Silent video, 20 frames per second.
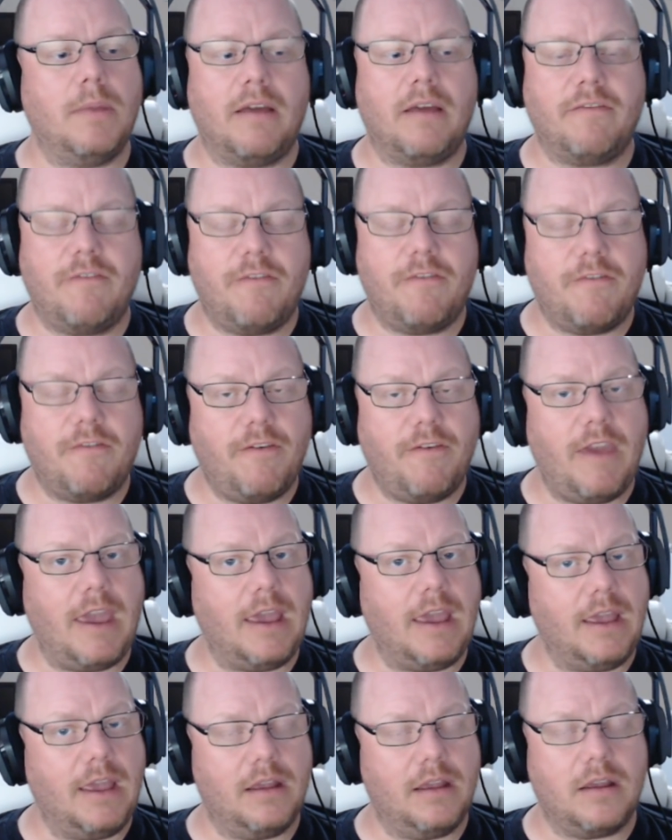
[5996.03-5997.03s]
I
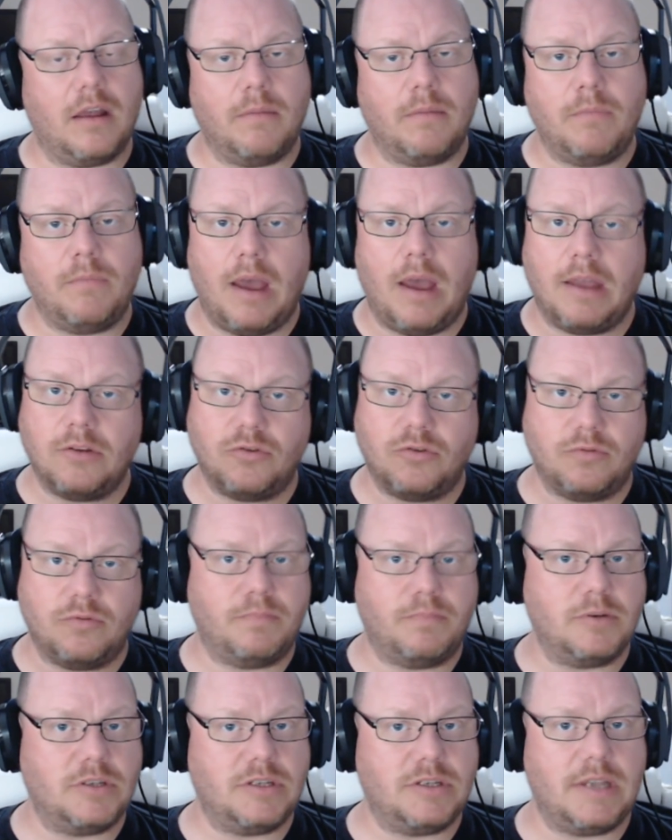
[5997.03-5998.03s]
think, I'm not
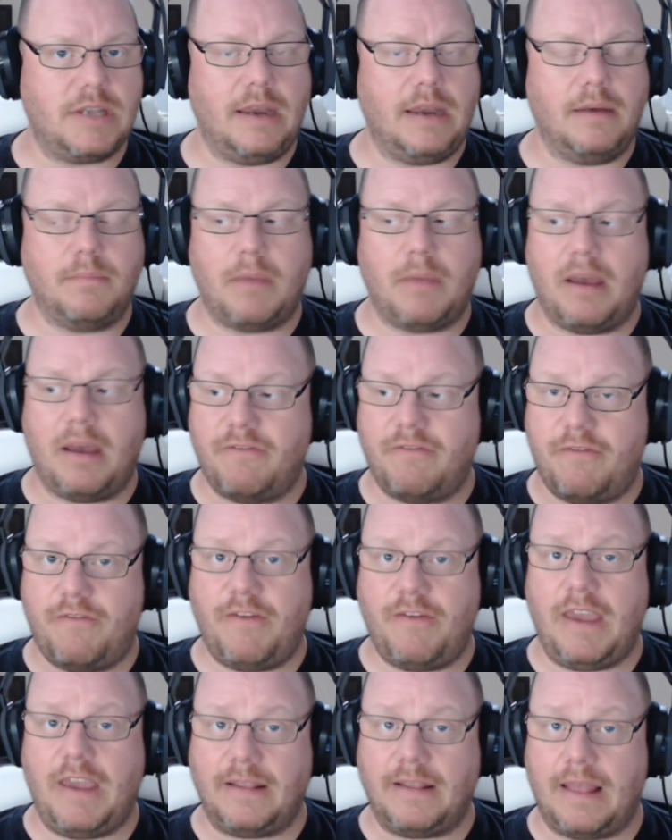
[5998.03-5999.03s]
100%, but I
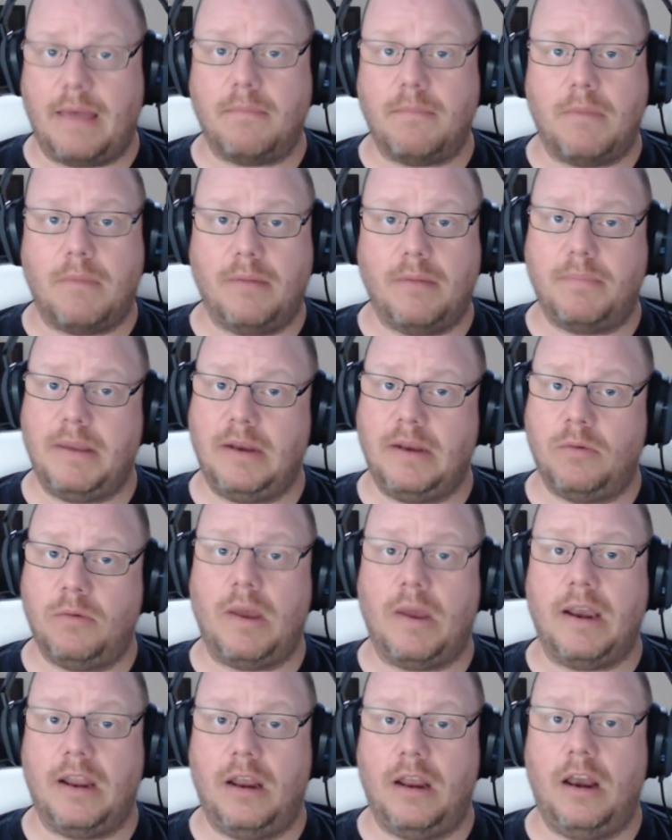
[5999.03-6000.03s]
think that might be the
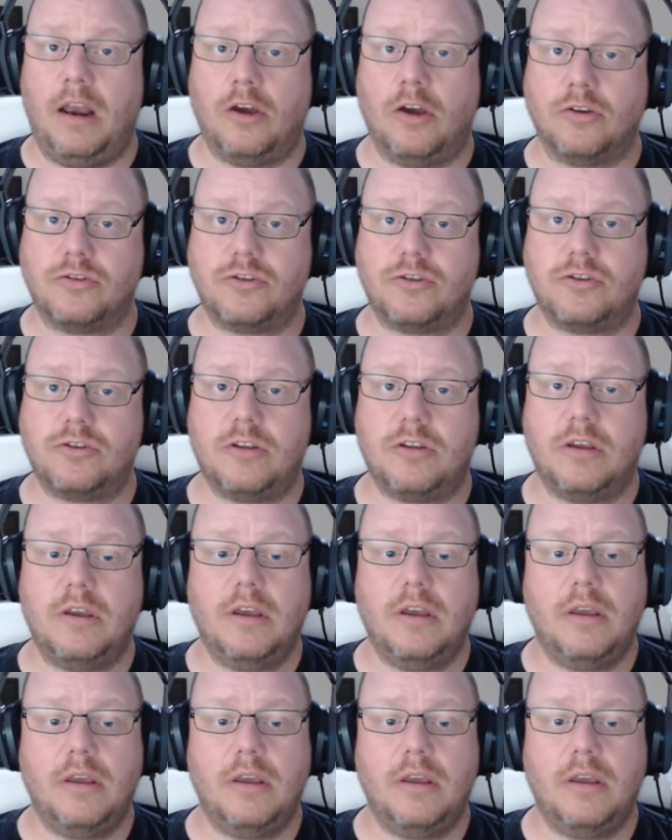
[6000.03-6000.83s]
one I lost.